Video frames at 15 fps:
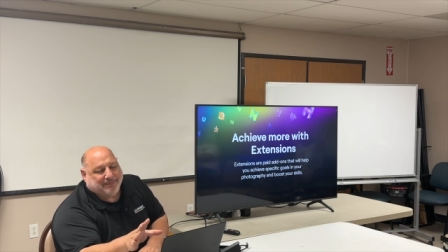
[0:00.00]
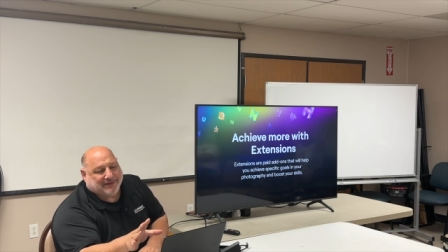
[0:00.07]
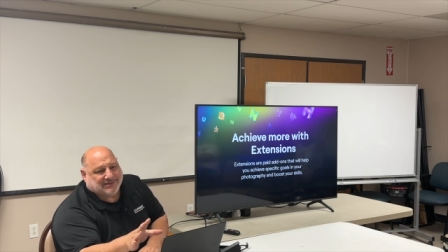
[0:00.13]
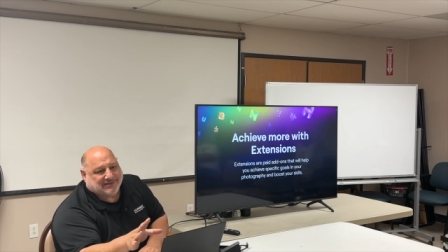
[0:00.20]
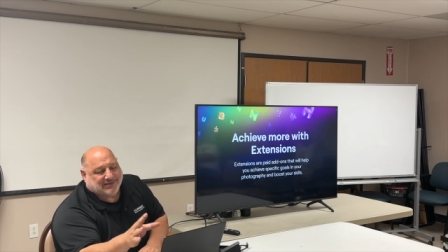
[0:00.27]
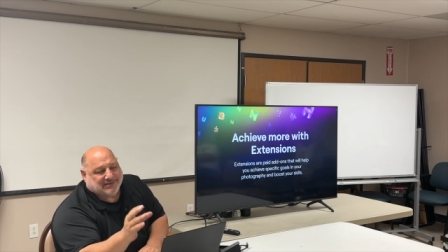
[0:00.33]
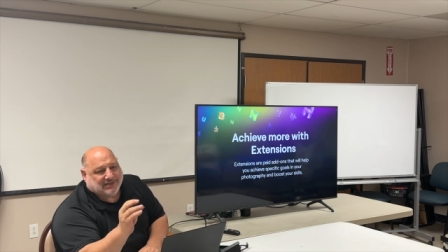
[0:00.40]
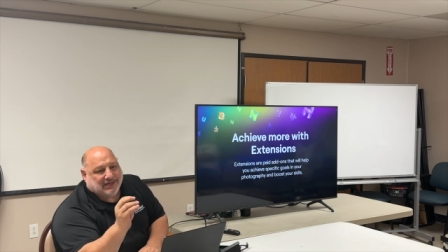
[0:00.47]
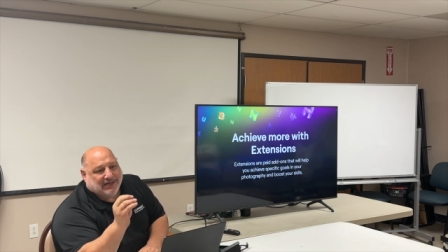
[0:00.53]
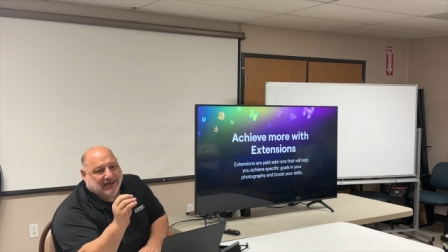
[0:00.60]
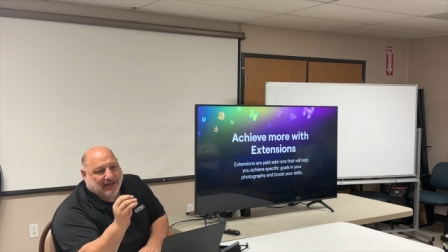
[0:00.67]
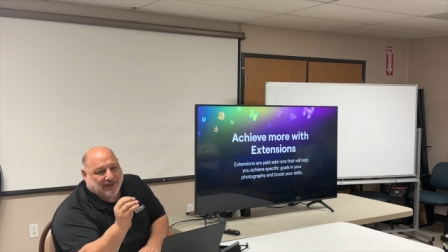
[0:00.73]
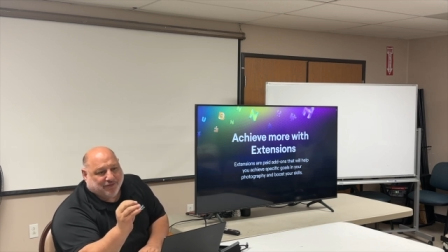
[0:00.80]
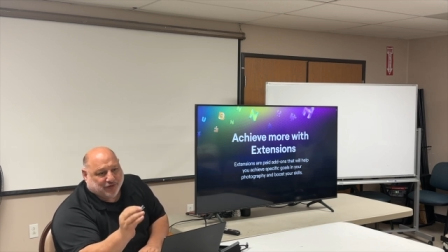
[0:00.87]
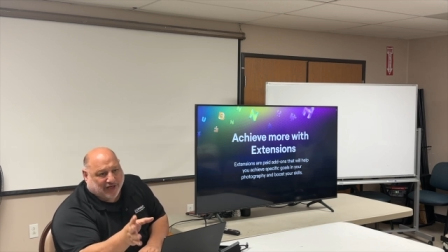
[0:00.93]
business
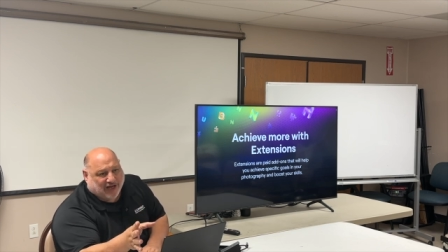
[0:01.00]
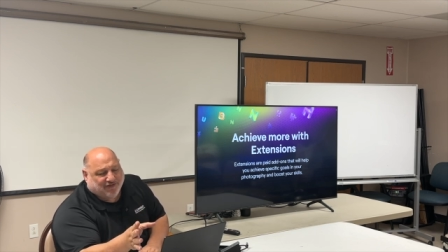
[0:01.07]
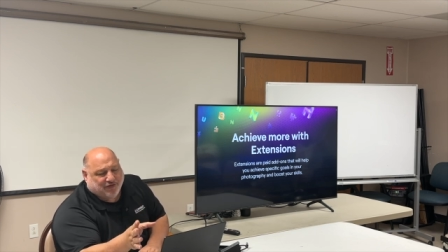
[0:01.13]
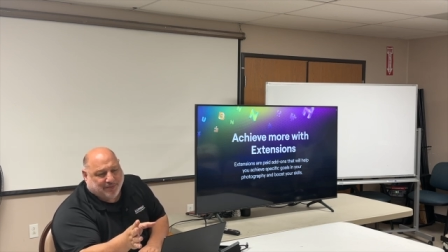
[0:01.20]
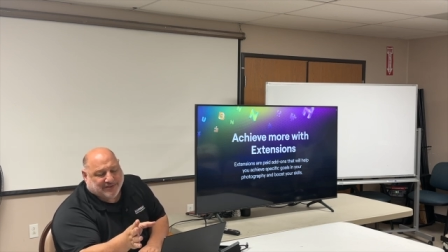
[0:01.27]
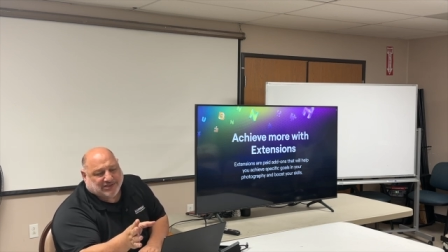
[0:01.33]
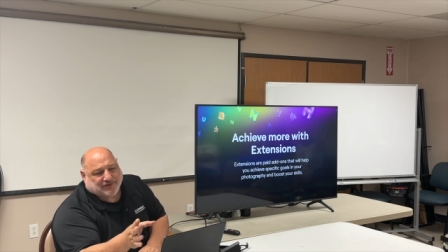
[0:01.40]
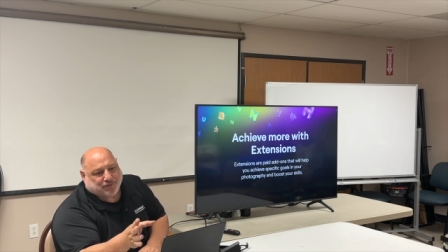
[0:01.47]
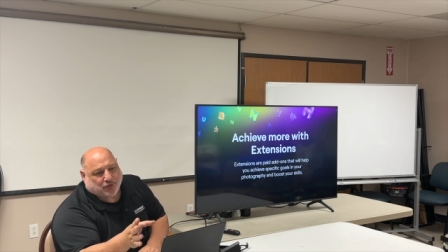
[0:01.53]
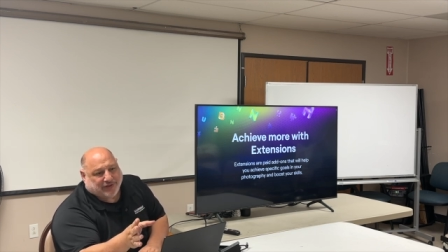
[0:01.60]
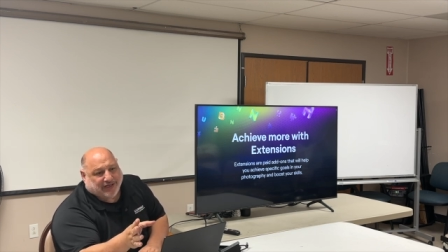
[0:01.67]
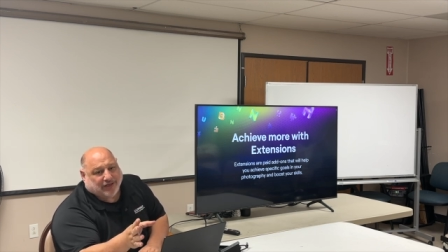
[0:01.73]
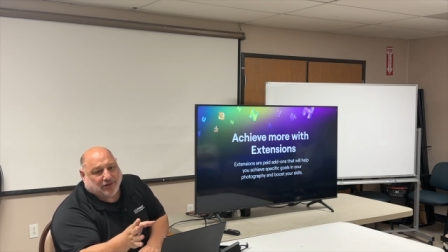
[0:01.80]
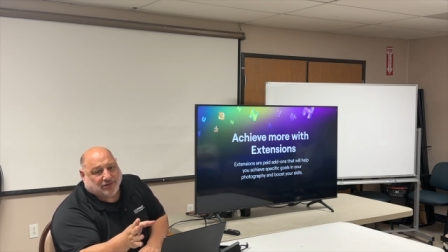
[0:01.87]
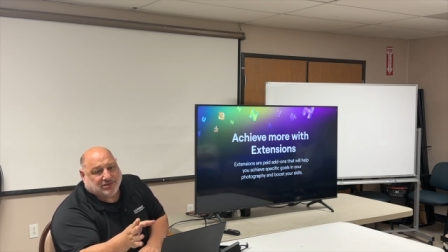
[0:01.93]
and the photography business for
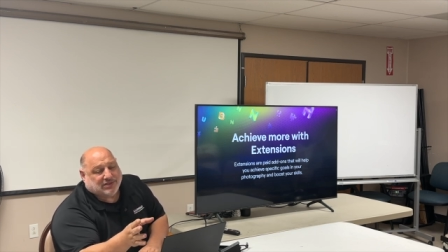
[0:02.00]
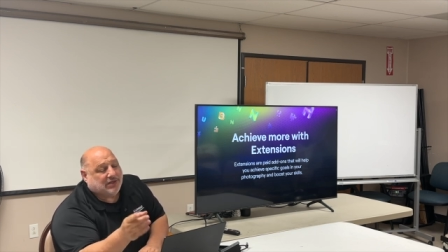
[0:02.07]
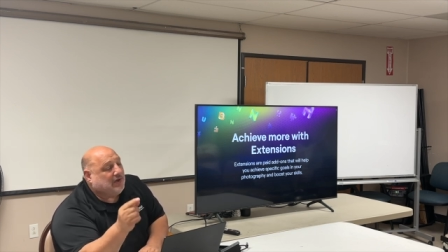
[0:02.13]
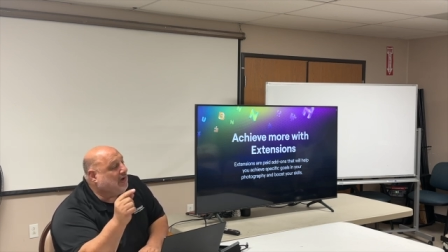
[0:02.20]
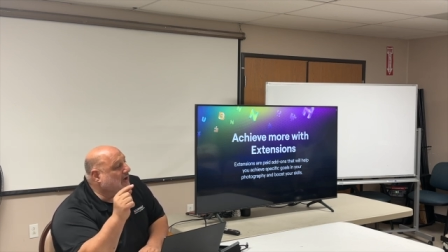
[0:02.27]
years.